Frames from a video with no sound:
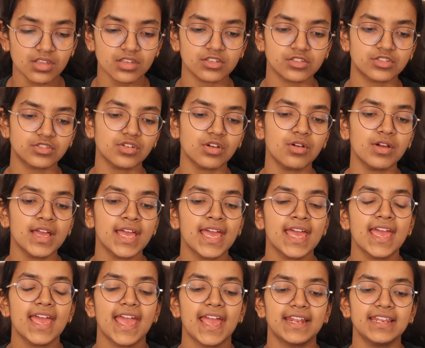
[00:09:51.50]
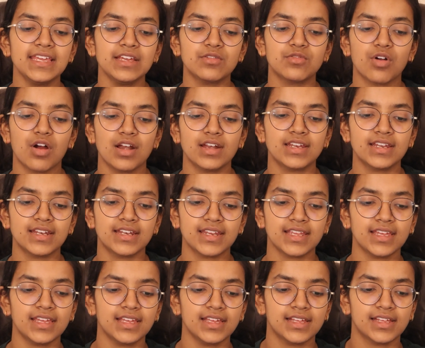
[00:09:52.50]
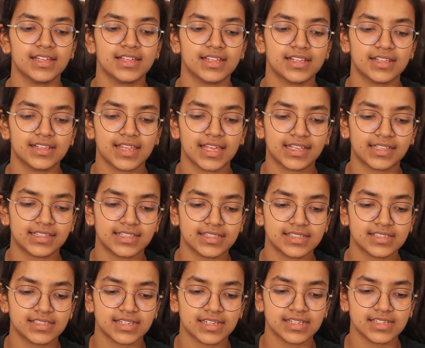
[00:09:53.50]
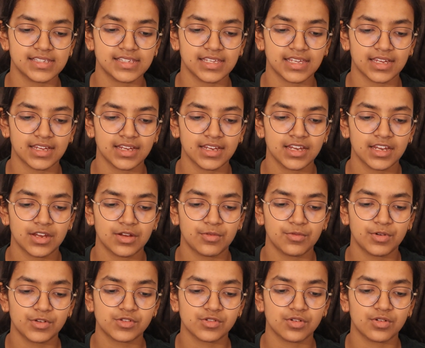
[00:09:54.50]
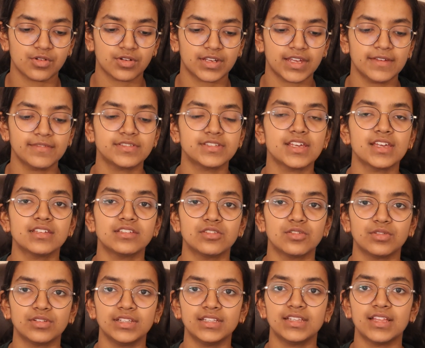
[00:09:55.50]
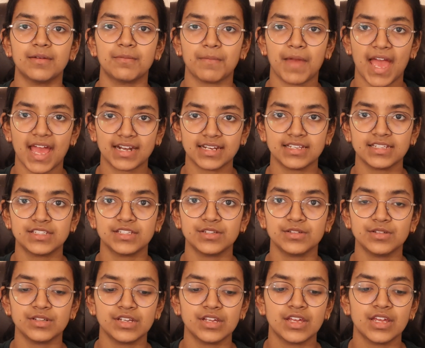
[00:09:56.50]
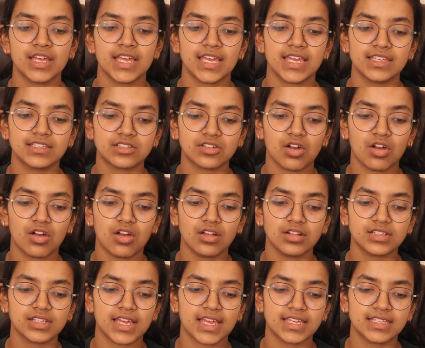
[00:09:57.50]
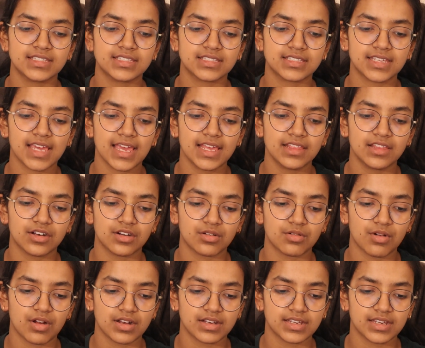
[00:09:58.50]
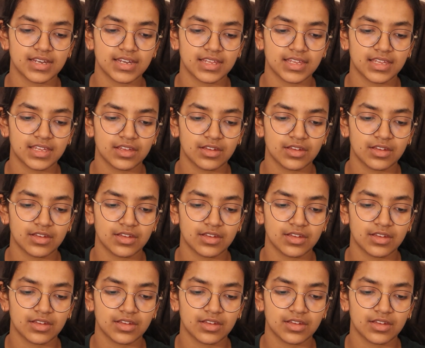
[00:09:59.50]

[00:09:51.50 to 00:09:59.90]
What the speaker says: So any quantity like distance here, which gives us only the magnitude, is called a scalar quantity.